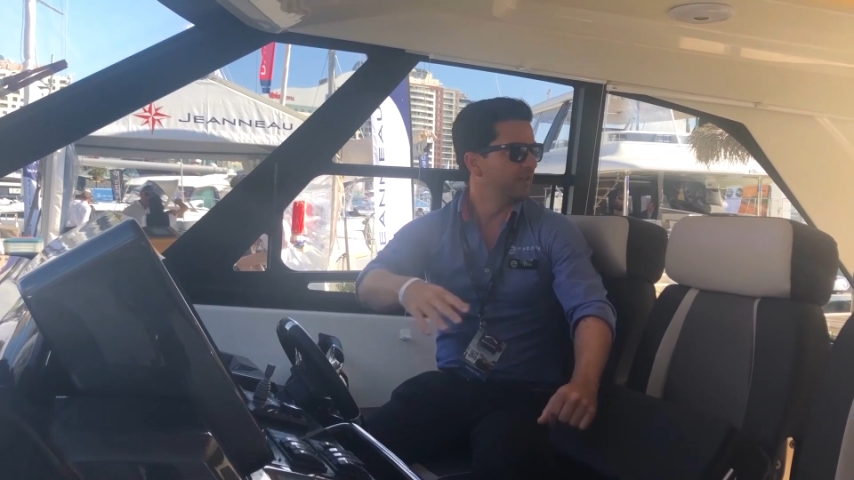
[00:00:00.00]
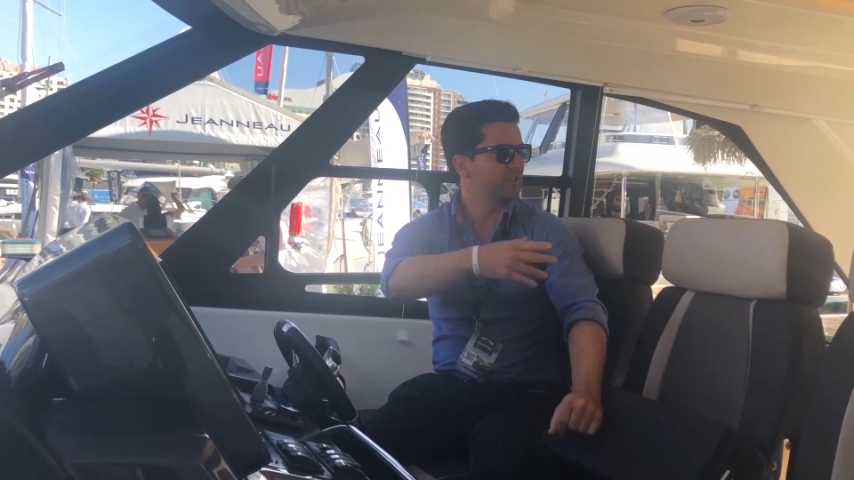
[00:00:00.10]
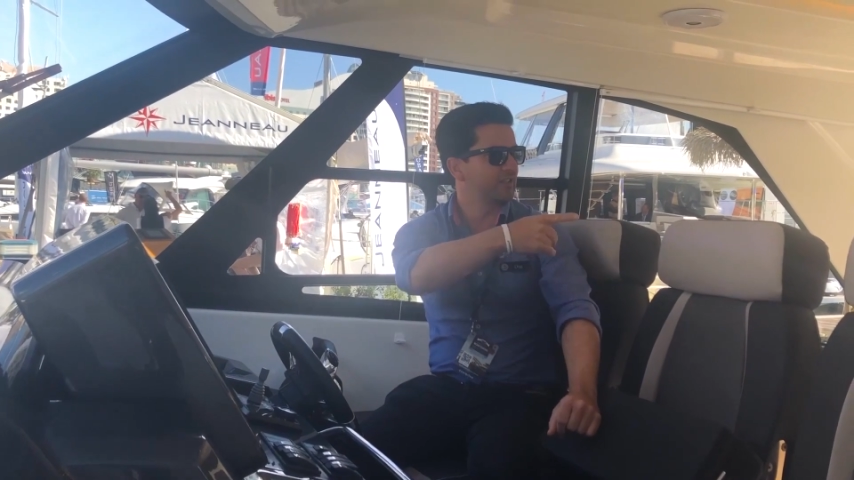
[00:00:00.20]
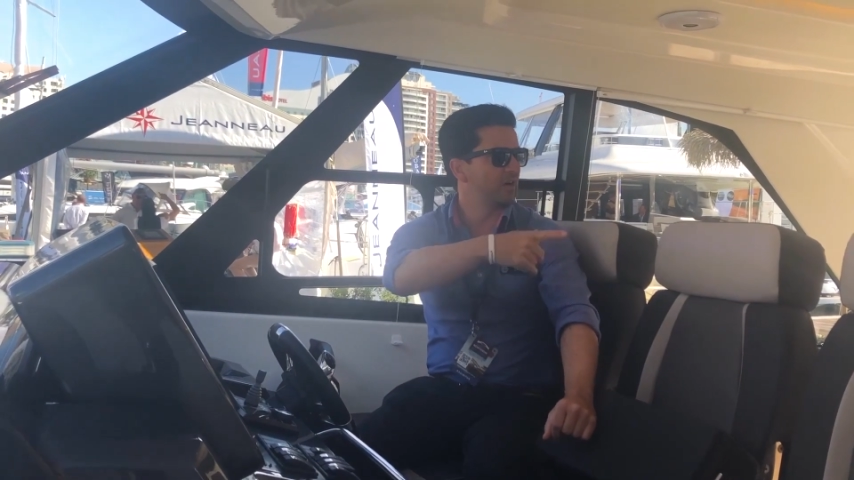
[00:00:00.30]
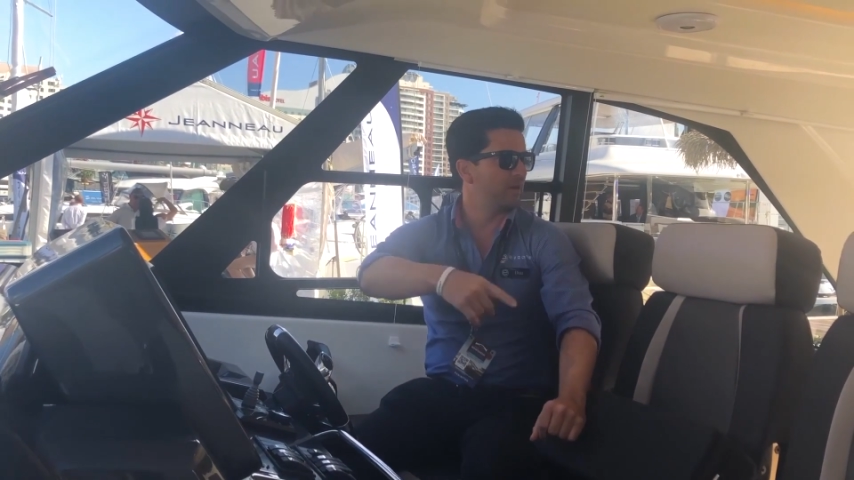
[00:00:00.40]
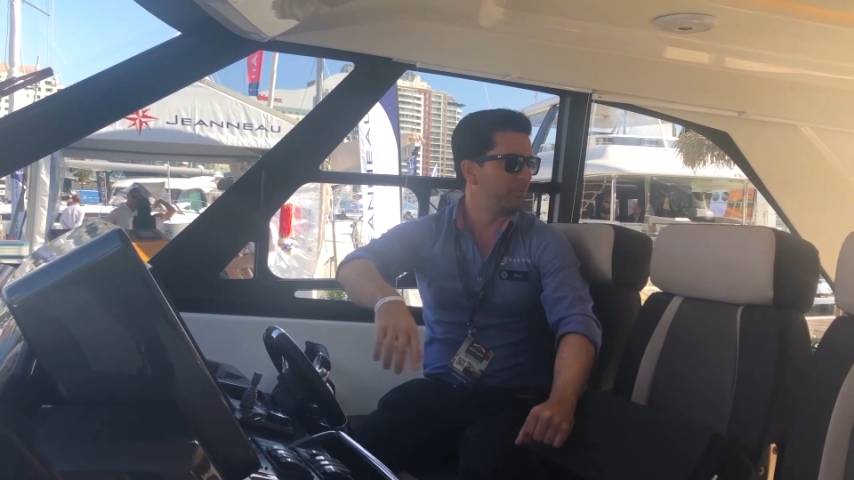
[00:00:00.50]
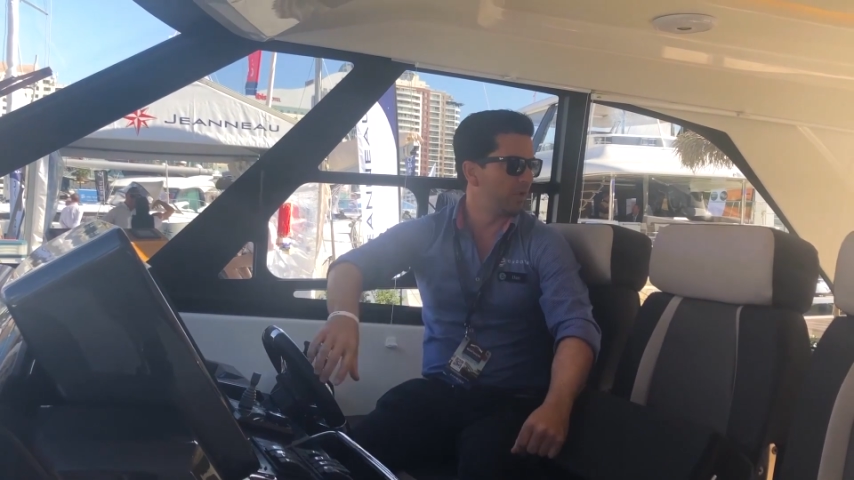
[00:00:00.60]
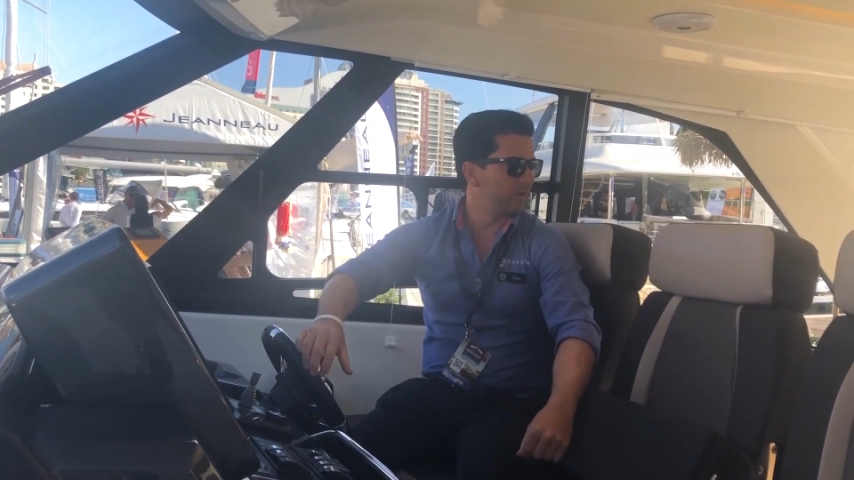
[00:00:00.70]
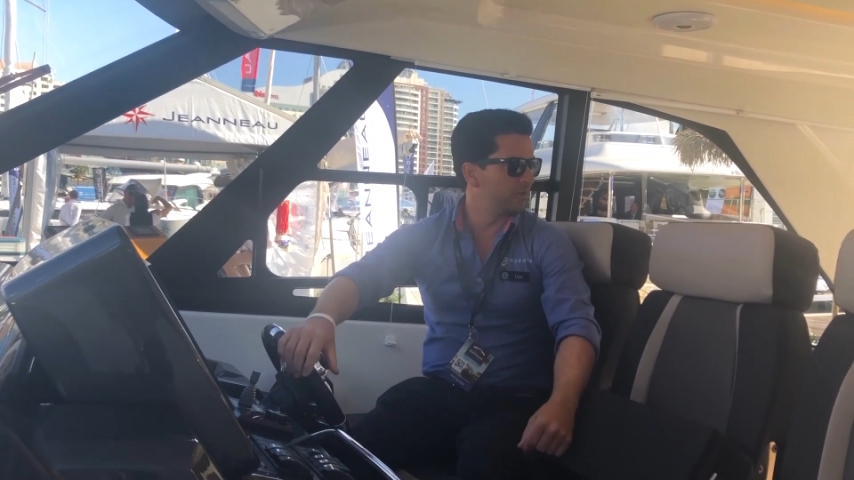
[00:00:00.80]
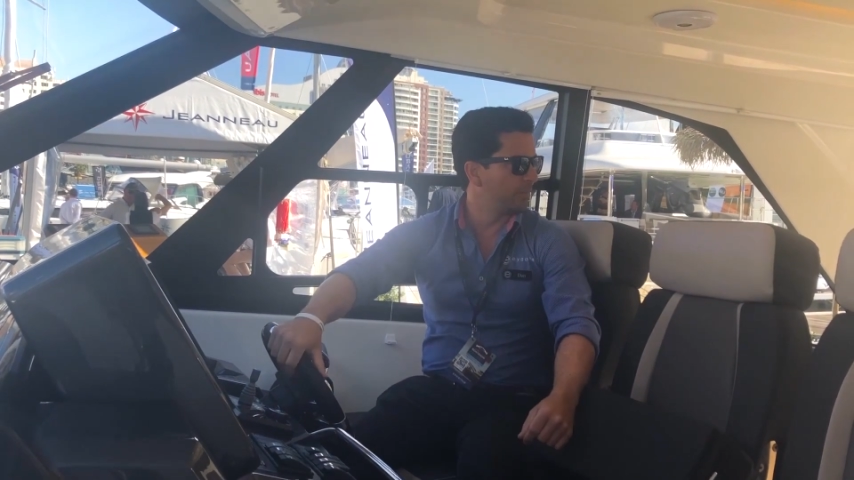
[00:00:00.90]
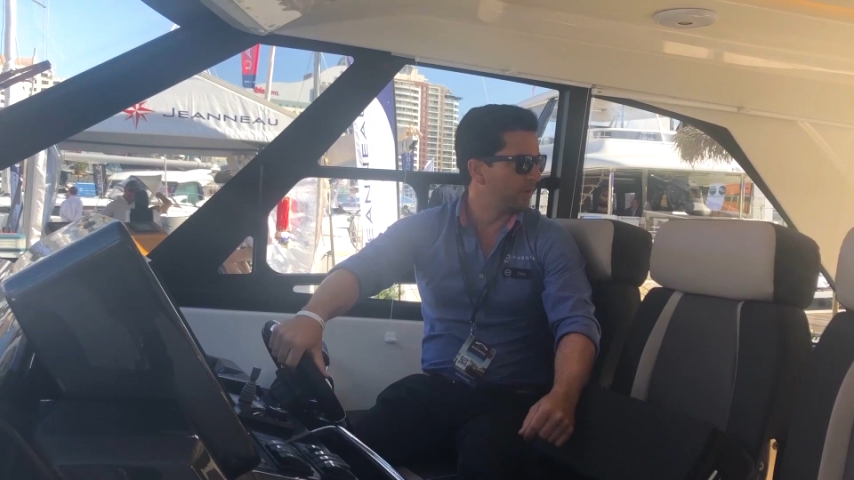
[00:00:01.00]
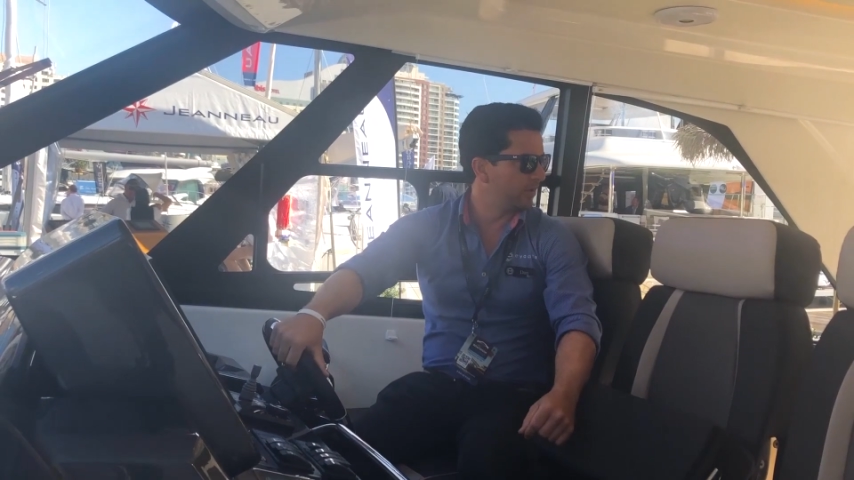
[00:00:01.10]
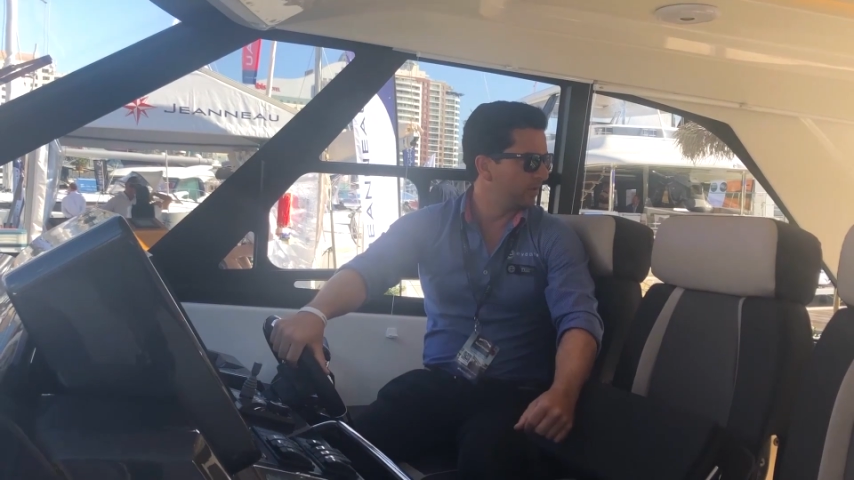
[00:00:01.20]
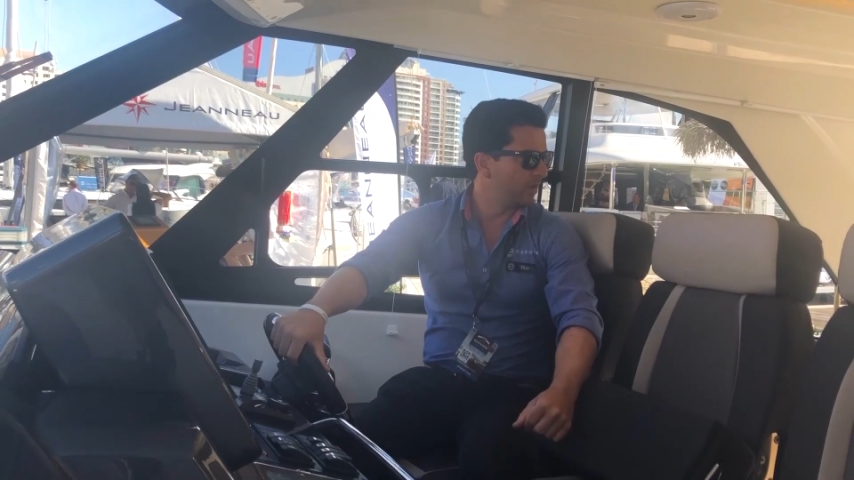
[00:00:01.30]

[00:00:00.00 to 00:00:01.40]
Slight blind spot